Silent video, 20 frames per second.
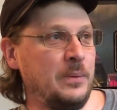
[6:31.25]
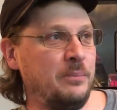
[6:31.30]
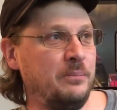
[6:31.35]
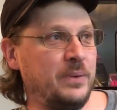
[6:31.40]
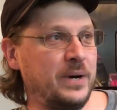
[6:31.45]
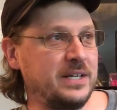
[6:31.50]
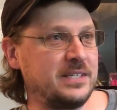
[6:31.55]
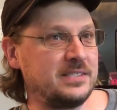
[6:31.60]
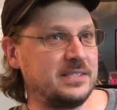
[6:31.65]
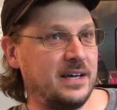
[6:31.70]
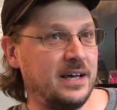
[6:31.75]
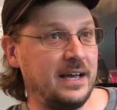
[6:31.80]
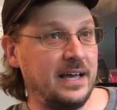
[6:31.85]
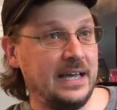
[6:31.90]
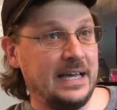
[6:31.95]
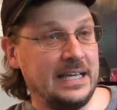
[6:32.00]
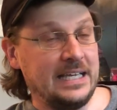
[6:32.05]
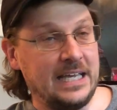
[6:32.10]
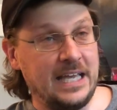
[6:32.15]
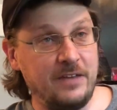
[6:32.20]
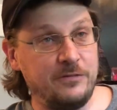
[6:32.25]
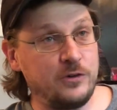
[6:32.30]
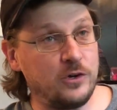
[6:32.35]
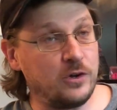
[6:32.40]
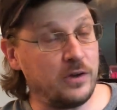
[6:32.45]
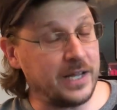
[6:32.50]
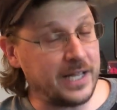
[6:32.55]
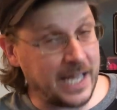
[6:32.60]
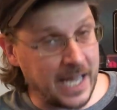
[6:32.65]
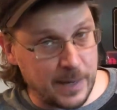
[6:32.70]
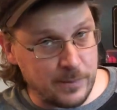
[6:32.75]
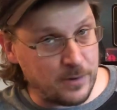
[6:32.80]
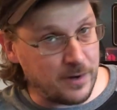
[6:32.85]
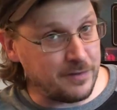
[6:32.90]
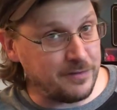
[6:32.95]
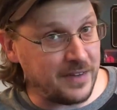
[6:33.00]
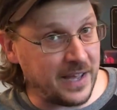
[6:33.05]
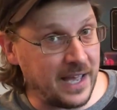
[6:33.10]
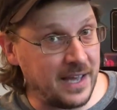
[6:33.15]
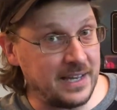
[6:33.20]
but if you're a
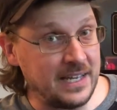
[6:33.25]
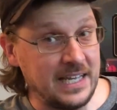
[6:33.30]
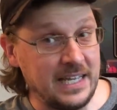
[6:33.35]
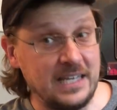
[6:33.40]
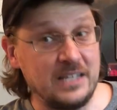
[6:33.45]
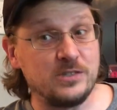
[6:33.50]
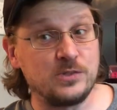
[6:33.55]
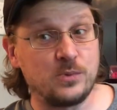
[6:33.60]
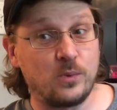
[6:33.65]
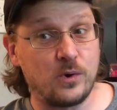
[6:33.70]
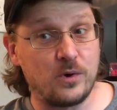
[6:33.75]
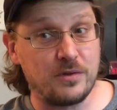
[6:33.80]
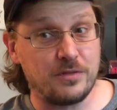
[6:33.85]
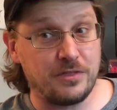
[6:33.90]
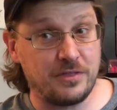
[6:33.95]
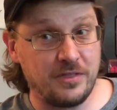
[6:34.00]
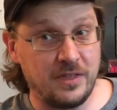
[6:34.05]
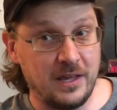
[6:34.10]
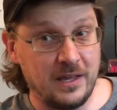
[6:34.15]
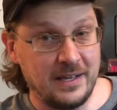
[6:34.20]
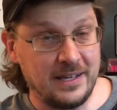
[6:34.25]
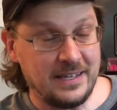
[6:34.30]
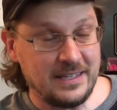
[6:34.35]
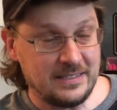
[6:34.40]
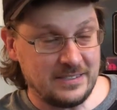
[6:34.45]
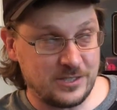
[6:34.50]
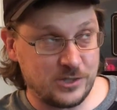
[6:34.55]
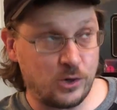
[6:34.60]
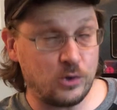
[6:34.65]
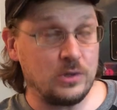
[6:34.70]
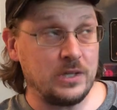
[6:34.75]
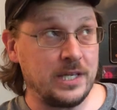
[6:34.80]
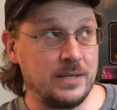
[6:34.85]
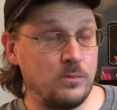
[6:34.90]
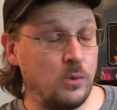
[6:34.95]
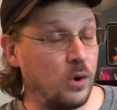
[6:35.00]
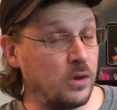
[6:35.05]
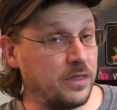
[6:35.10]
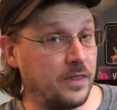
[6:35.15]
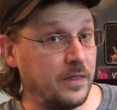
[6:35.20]
GAMERA fan, it is worth certainly
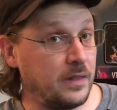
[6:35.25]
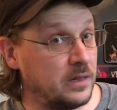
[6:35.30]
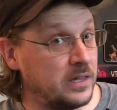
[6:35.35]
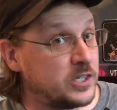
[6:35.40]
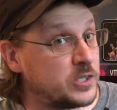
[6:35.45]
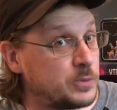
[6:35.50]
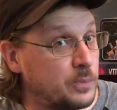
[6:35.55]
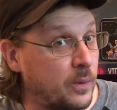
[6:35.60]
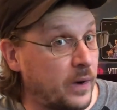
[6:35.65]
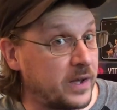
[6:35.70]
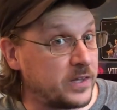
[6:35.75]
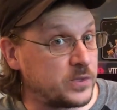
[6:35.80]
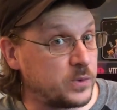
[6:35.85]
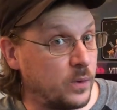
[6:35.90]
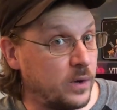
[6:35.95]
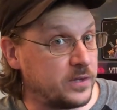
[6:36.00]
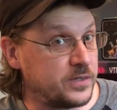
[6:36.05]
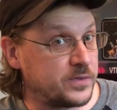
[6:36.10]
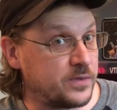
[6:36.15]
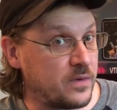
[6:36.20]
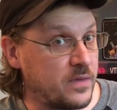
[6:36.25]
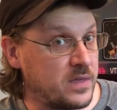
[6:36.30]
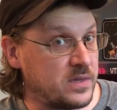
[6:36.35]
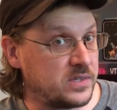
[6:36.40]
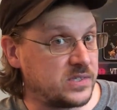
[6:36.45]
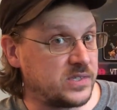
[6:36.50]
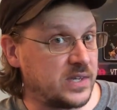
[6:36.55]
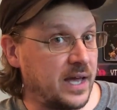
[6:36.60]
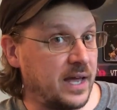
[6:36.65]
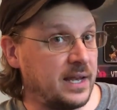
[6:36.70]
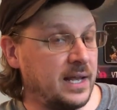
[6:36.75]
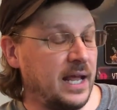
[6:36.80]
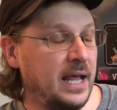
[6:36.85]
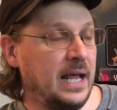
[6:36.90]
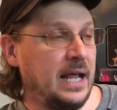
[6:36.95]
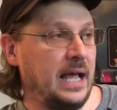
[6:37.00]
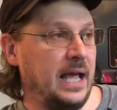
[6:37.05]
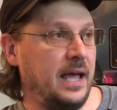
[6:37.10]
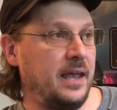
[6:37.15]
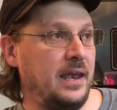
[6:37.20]
more than the list price was for this set,
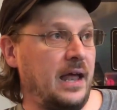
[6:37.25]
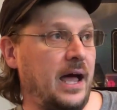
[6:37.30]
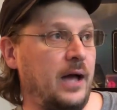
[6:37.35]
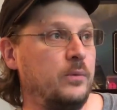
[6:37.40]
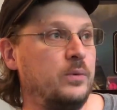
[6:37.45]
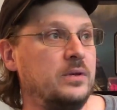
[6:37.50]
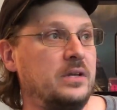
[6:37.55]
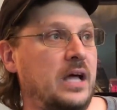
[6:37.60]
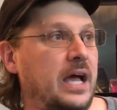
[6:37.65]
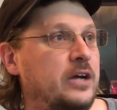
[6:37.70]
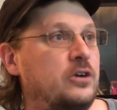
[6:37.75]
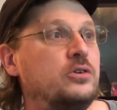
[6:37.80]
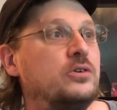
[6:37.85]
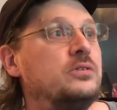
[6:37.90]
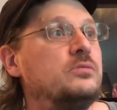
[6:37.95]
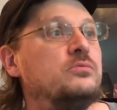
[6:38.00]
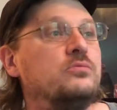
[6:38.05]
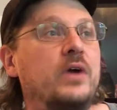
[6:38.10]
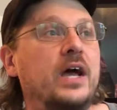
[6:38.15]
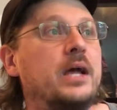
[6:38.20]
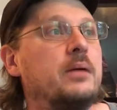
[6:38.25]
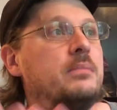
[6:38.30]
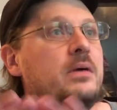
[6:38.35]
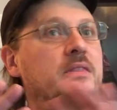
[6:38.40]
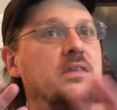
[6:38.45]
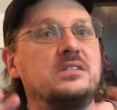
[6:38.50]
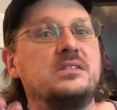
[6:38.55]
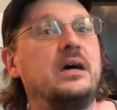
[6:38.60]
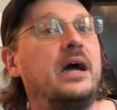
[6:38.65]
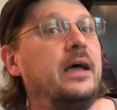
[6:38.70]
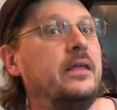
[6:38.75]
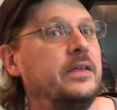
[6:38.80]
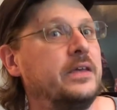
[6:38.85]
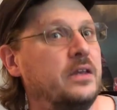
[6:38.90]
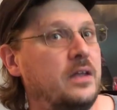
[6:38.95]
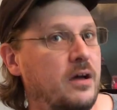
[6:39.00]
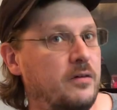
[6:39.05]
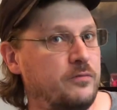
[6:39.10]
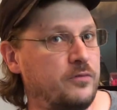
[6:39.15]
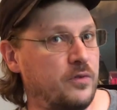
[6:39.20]
and I couldn't recommend this highly
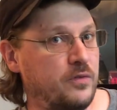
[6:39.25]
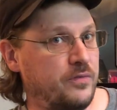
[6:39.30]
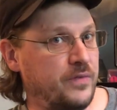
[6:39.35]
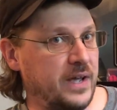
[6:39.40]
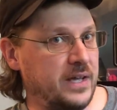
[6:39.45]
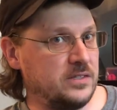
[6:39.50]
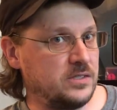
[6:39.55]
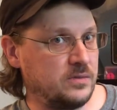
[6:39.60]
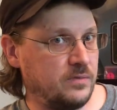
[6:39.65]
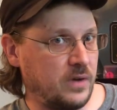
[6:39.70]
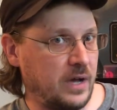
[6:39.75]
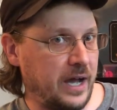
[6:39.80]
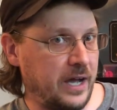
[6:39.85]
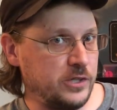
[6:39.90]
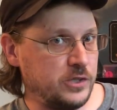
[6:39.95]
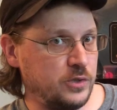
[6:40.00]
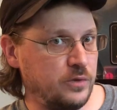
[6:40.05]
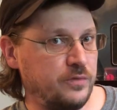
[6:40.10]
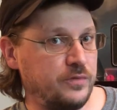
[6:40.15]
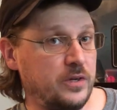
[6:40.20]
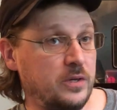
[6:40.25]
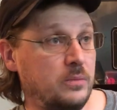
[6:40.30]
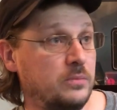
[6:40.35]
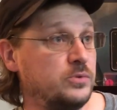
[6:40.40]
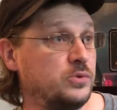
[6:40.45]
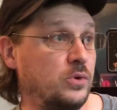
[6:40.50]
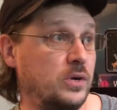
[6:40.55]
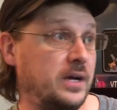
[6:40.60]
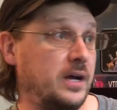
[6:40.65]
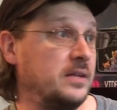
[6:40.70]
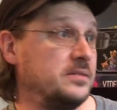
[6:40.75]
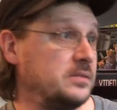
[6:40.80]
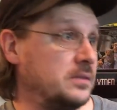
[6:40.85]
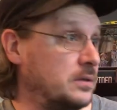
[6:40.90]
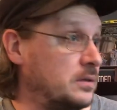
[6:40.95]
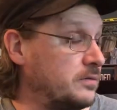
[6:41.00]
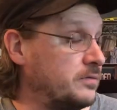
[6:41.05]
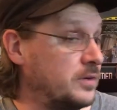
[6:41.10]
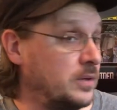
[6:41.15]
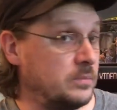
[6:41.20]
enough for fans of kaiju films or
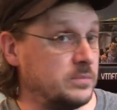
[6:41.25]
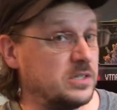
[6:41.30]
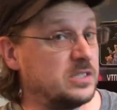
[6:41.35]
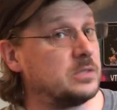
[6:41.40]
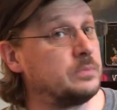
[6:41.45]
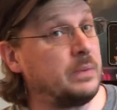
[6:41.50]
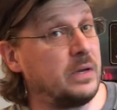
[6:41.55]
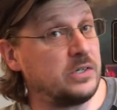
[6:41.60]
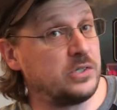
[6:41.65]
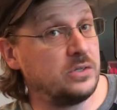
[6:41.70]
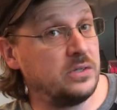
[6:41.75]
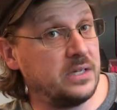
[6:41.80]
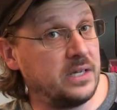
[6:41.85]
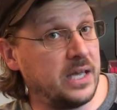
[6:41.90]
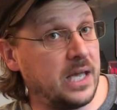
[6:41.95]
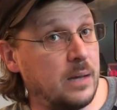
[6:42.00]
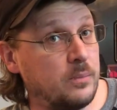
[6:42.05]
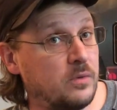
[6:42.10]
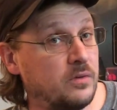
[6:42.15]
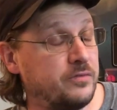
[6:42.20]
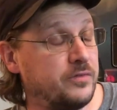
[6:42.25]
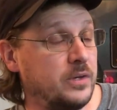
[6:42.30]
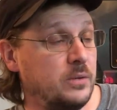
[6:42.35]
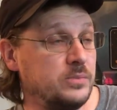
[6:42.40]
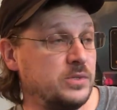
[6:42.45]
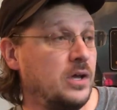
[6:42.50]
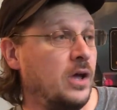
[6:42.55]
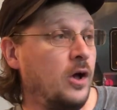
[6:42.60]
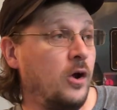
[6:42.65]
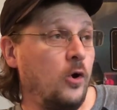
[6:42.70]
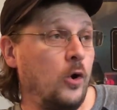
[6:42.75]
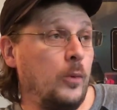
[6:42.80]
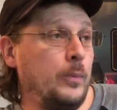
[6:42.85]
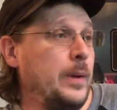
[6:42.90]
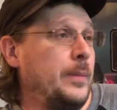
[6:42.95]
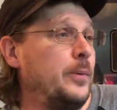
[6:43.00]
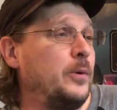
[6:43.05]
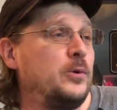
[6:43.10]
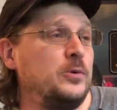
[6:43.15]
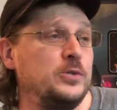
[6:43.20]
Godzilla films, especially GAMERA films, or
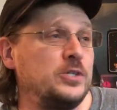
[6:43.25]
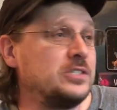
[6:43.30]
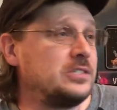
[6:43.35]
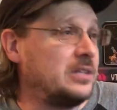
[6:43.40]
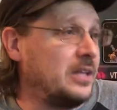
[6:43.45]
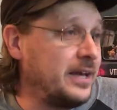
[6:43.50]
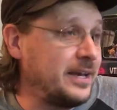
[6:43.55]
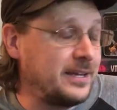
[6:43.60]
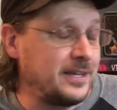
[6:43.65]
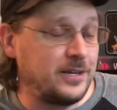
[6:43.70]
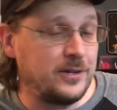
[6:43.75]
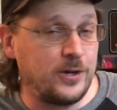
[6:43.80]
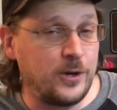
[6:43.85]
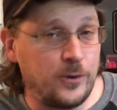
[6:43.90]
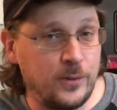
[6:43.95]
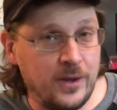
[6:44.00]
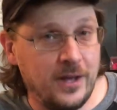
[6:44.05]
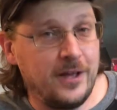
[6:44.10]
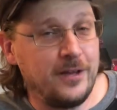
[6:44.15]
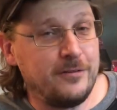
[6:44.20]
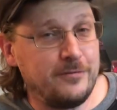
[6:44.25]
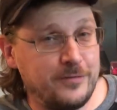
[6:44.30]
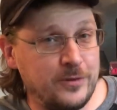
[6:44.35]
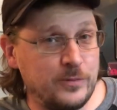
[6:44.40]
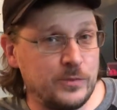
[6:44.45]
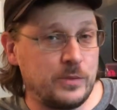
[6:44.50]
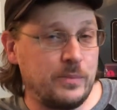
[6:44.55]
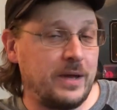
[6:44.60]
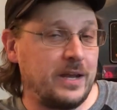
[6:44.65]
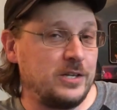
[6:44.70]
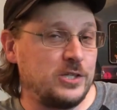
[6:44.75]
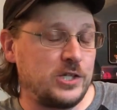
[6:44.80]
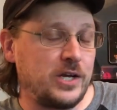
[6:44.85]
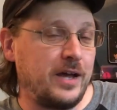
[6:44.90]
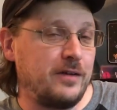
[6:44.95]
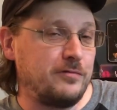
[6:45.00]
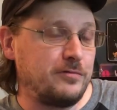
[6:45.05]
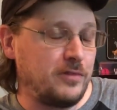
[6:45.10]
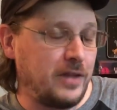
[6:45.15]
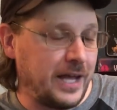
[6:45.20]
people who just like, you know, films about a
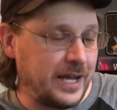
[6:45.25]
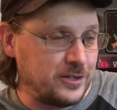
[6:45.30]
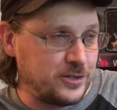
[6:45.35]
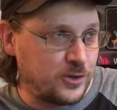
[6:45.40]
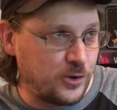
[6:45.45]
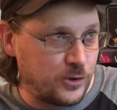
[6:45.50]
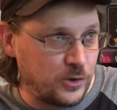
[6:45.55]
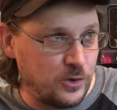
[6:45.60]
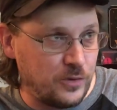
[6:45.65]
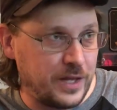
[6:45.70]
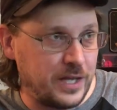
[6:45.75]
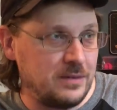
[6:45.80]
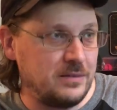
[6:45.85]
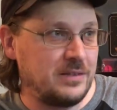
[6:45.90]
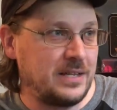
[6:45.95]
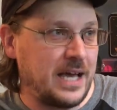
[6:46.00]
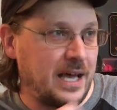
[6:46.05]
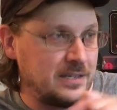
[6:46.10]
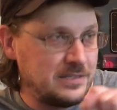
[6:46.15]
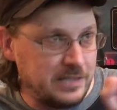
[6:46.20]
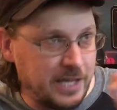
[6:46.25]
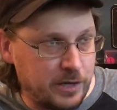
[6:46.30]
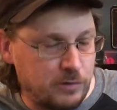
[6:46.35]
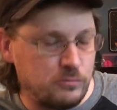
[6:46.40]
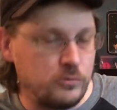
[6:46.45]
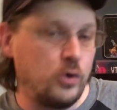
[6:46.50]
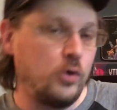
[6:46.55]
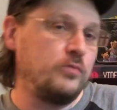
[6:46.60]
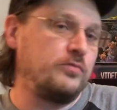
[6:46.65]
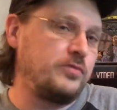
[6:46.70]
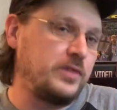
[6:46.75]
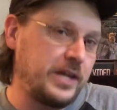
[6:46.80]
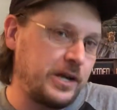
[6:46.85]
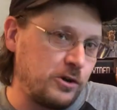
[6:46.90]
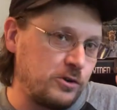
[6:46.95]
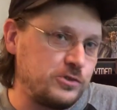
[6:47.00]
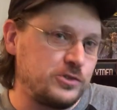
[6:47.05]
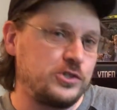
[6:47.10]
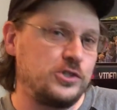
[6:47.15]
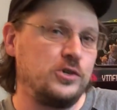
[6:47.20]
giant flying turtle that has like road
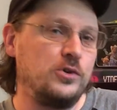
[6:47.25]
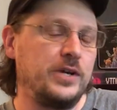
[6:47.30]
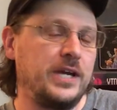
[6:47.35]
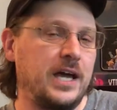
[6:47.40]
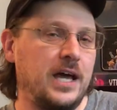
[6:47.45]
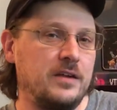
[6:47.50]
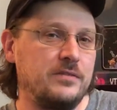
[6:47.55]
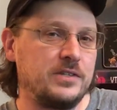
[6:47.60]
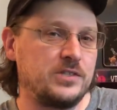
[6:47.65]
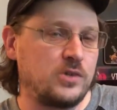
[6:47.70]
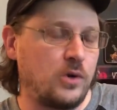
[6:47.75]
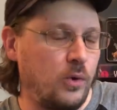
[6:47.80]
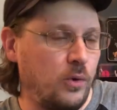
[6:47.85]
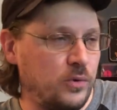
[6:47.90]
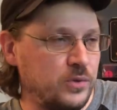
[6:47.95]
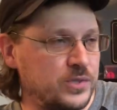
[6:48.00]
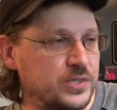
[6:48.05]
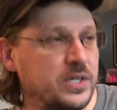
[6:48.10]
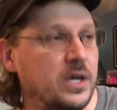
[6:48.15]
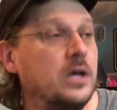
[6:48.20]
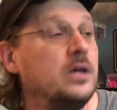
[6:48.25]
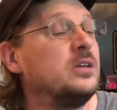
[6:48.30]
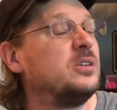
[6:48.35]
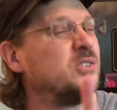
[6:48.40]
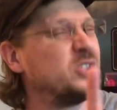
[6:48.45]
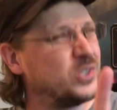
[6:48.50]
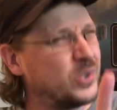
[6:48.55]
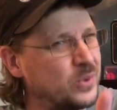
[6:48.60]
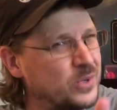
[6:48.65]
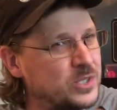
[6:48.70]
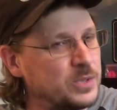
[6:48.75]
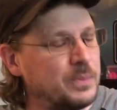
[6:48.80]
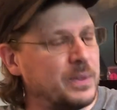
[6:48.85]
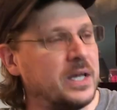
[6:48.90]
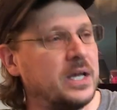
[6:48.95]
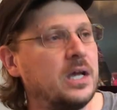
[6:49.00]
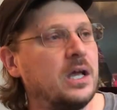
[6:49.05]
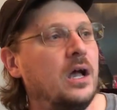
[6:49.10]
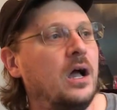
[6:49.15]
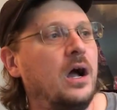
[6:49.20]
flares shooting out of its holes, so to
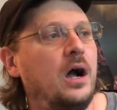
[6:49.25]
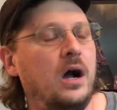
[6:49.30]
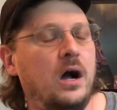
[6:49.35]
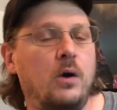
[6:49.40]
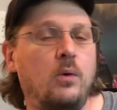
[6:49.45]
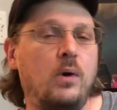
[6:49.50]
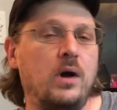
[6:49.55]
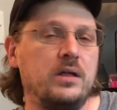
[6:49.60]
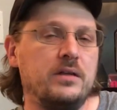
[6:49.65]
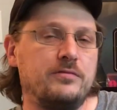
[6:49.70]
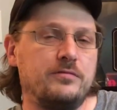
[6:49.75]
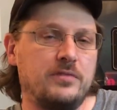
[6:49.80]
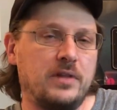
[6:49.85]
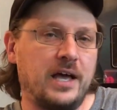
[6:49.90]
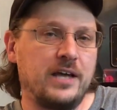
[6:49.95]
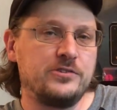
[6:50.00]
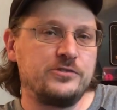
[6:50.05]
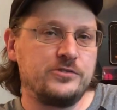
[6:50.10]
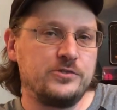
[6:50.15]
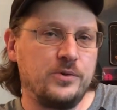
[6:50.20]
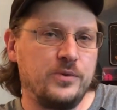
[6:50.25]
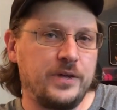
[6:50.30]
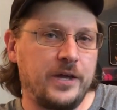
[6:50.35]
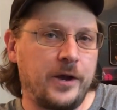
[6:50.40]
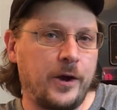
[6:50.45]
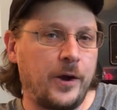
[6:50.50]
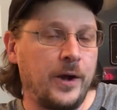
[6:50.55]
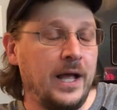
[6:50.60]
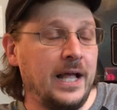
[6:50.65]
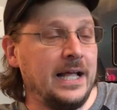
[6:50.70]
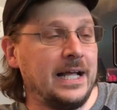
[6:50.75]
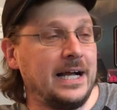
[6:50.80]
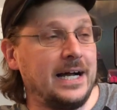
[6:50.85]
speak, while it flies through the air.